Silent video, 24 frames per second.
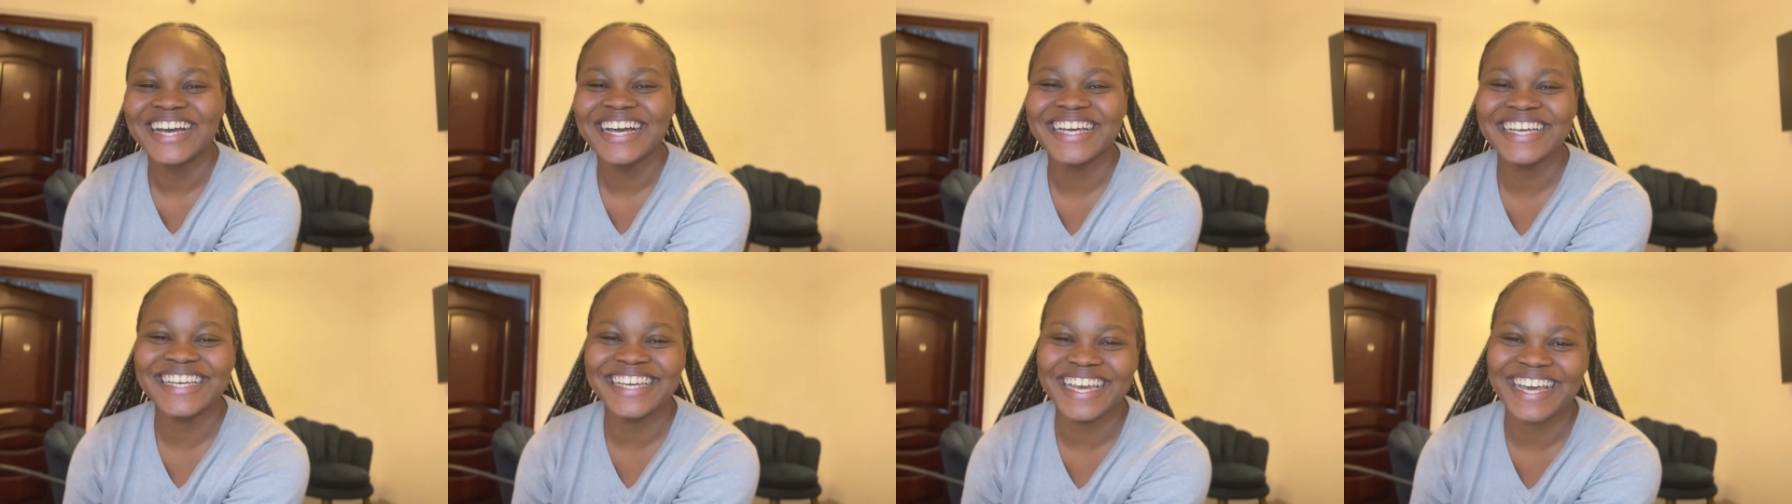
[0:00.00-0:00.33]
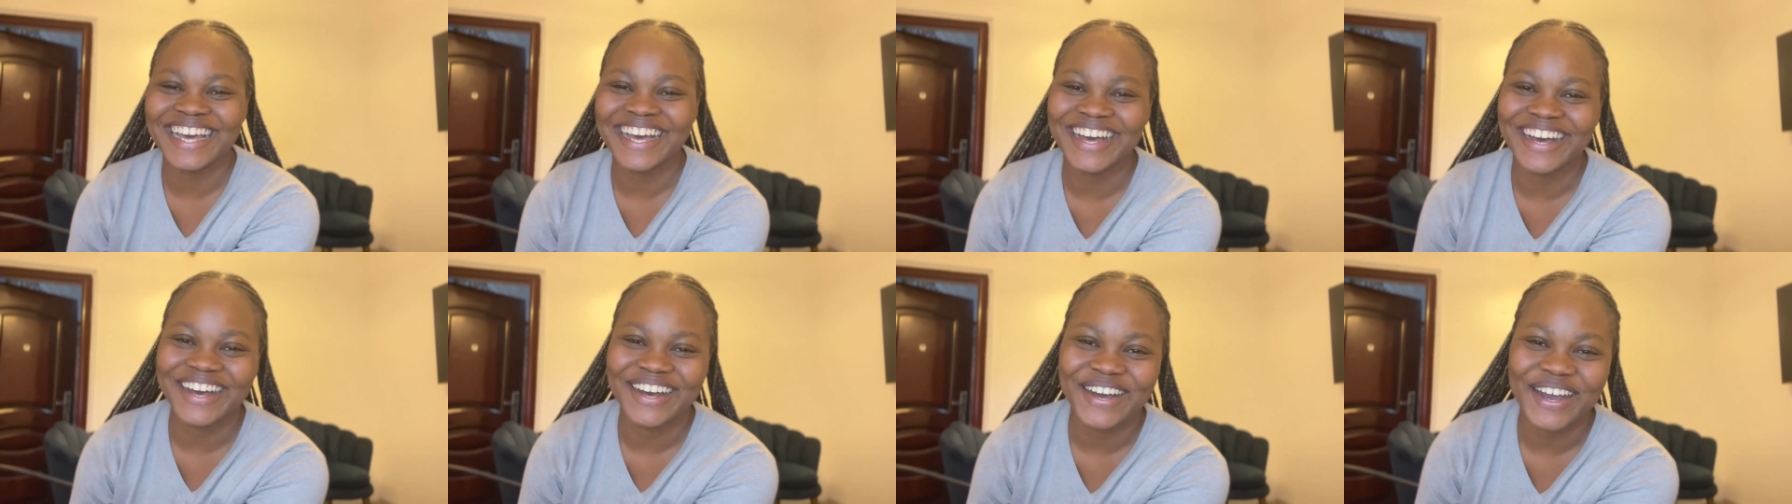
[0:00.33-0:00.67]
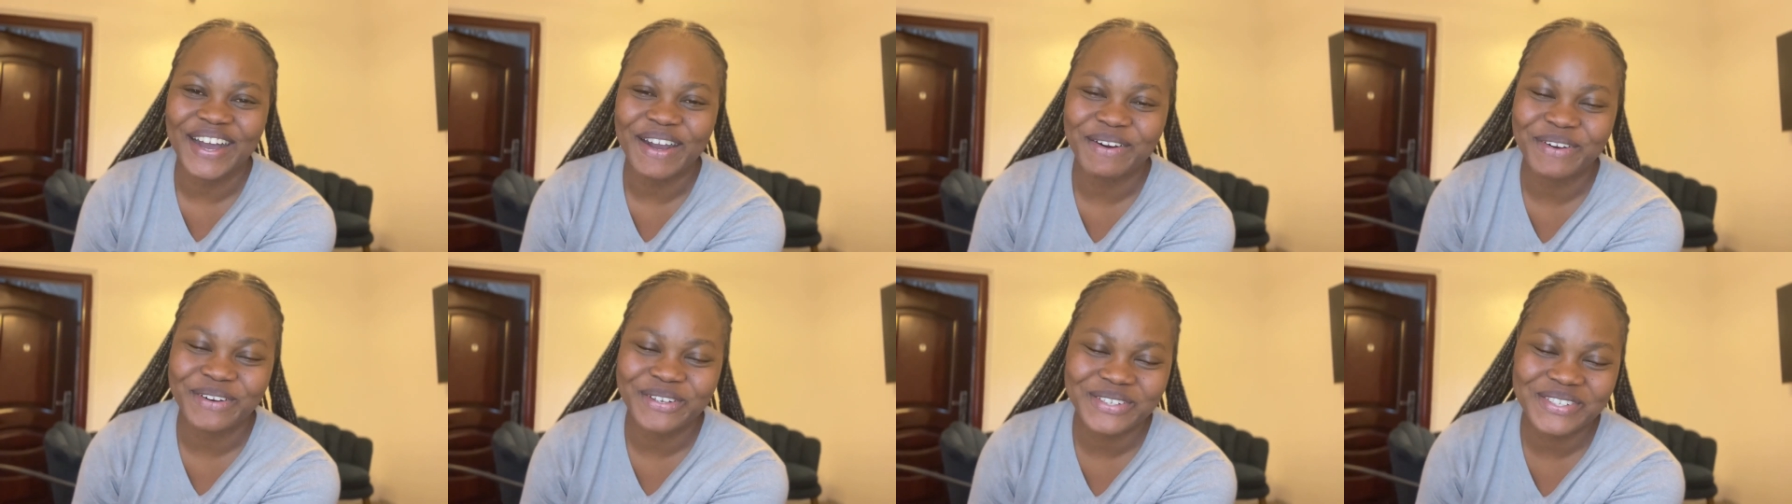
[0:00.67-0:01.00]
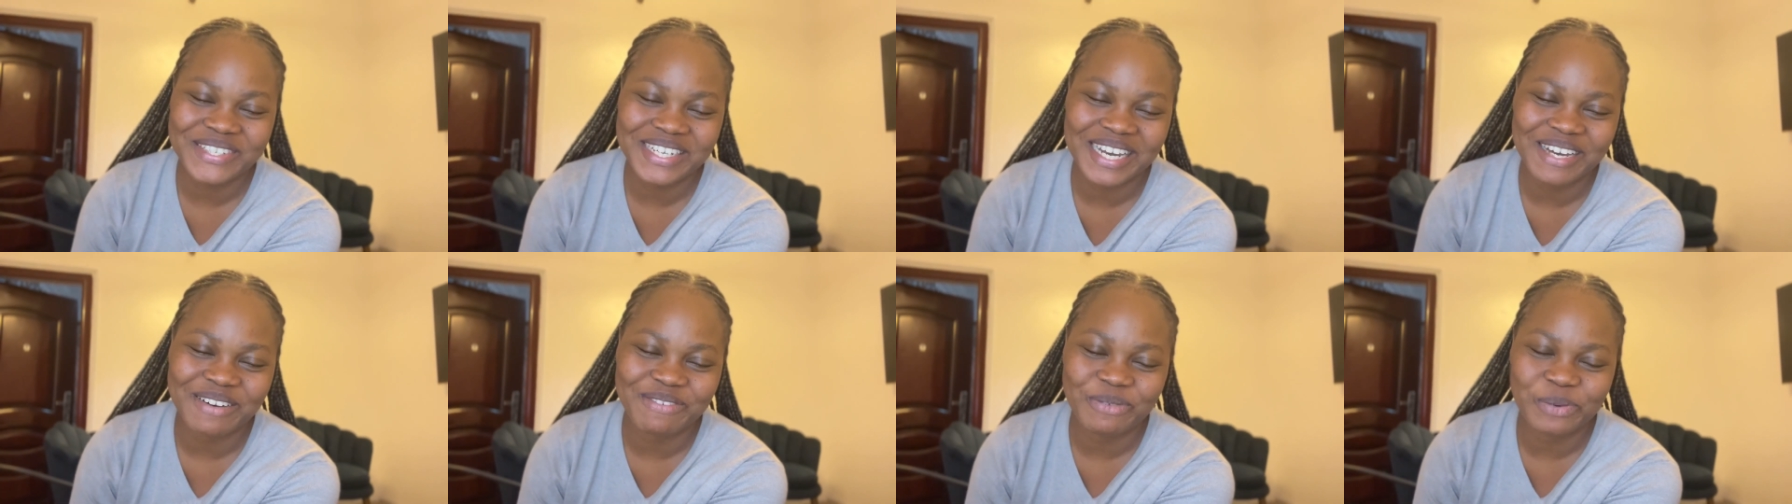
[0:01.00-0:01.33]
yeah i want
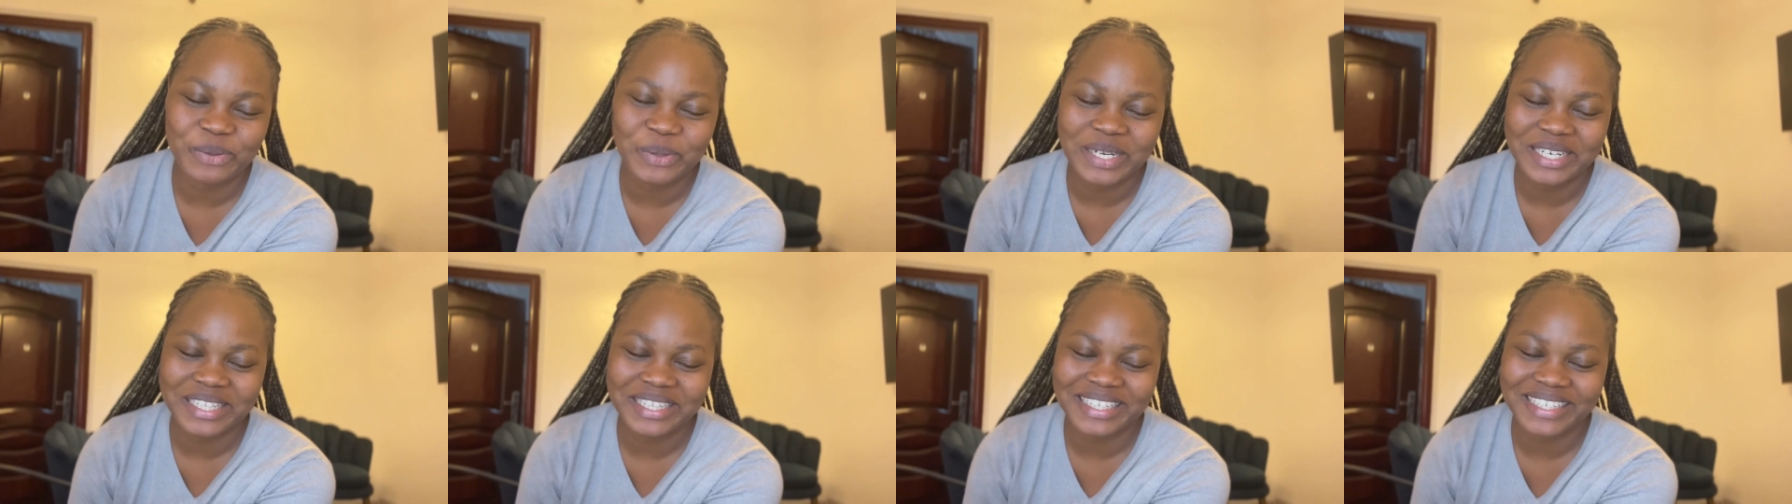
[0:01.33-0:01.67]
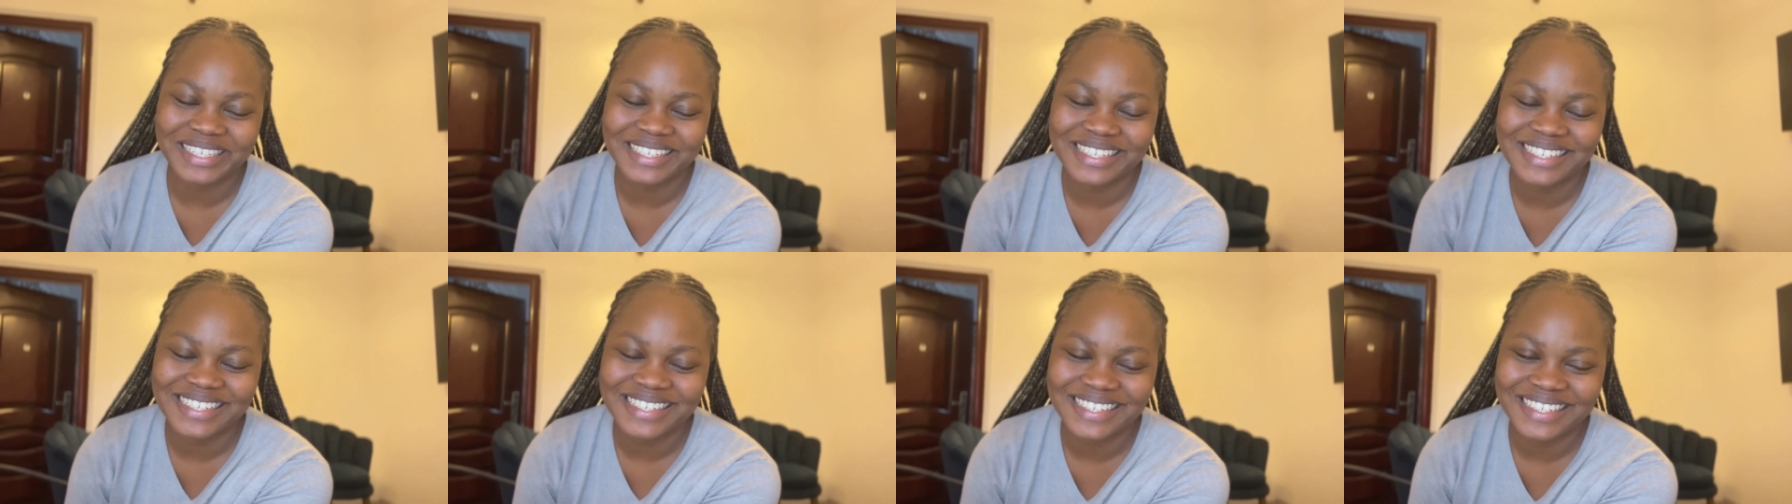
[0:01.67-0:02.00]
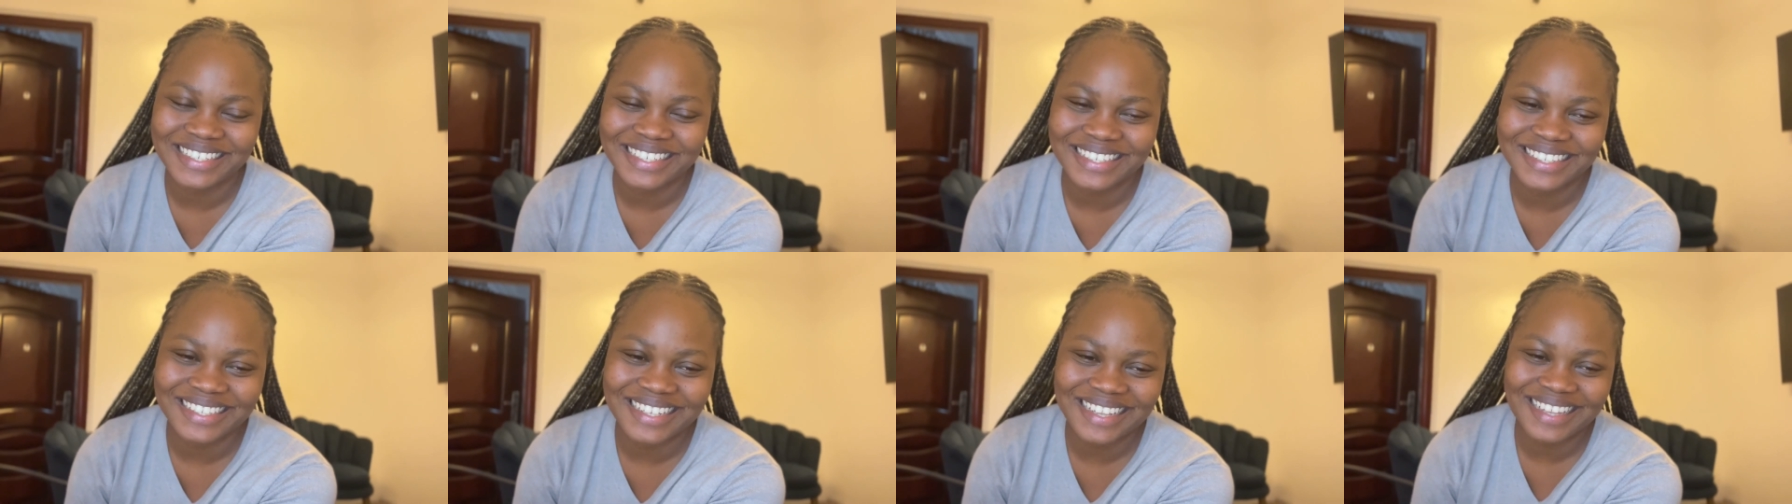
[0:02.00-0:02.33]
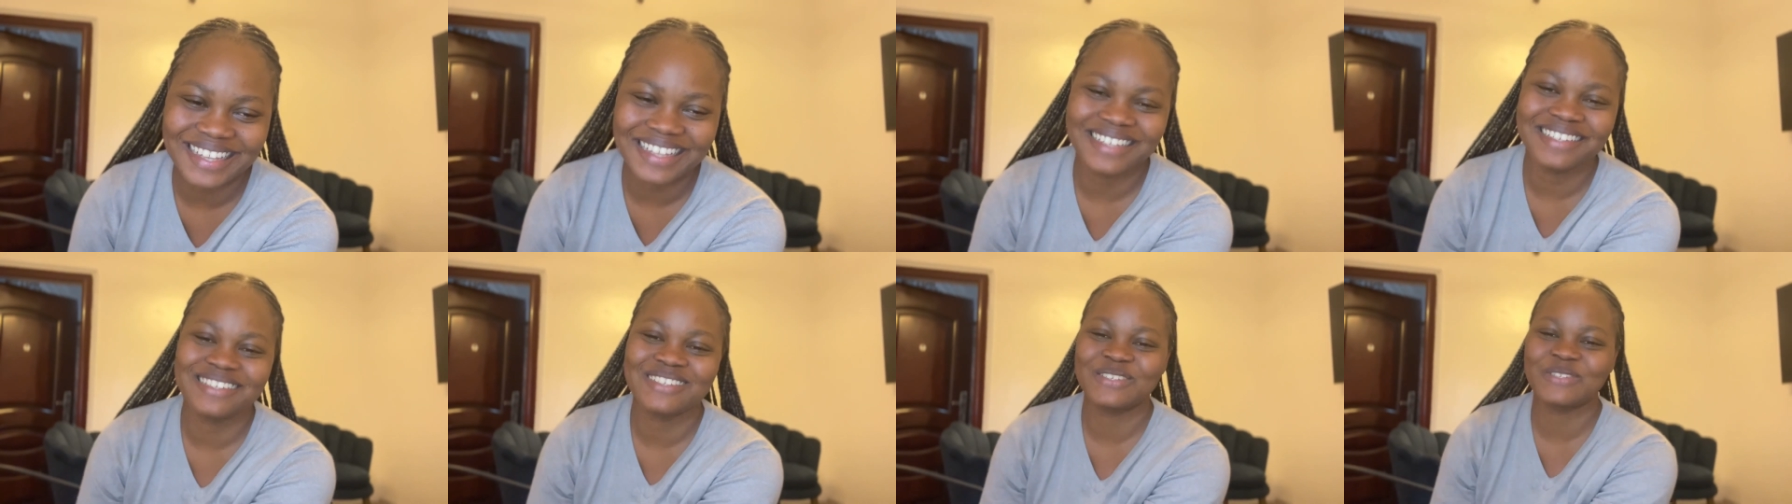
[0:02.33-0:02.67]
to have whiter teeth
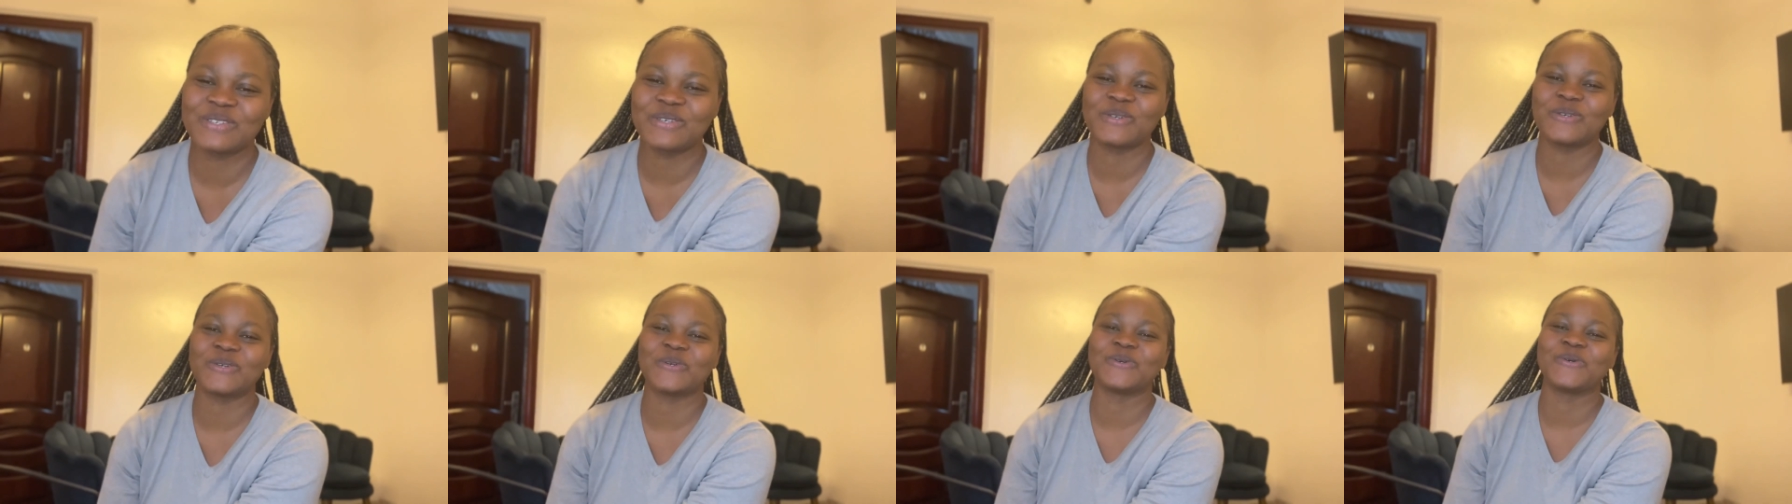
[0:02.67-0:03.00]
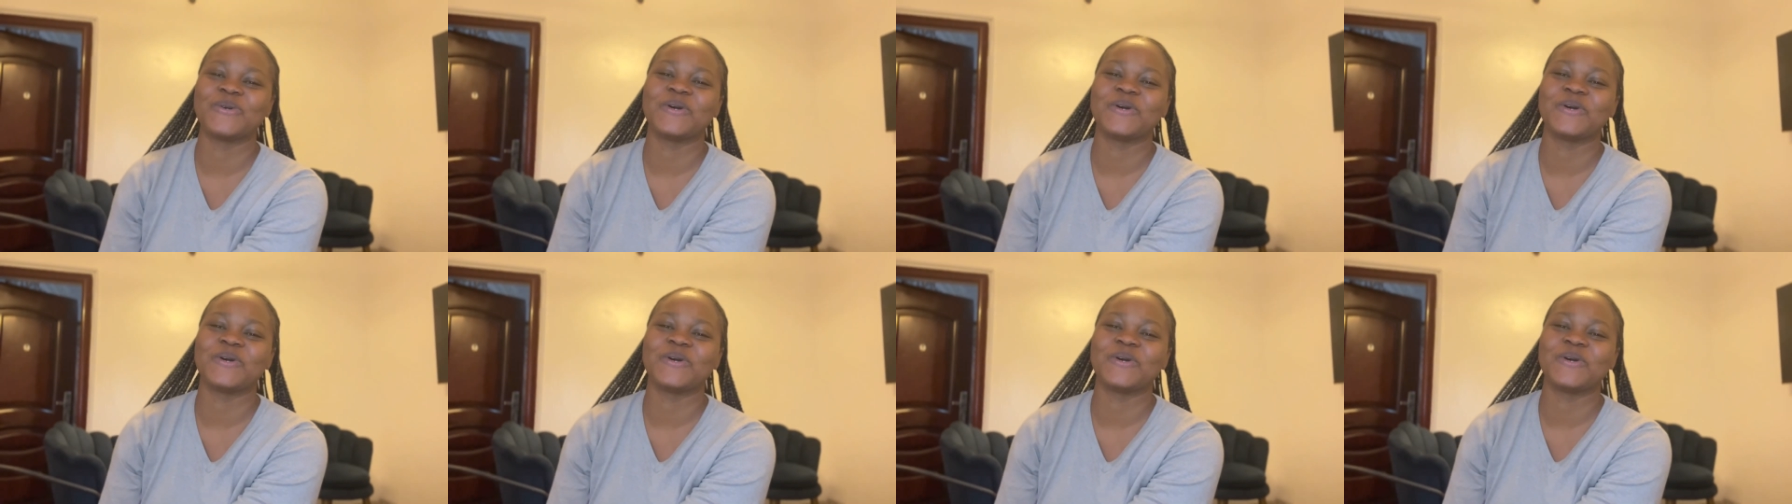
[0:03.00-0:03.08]
so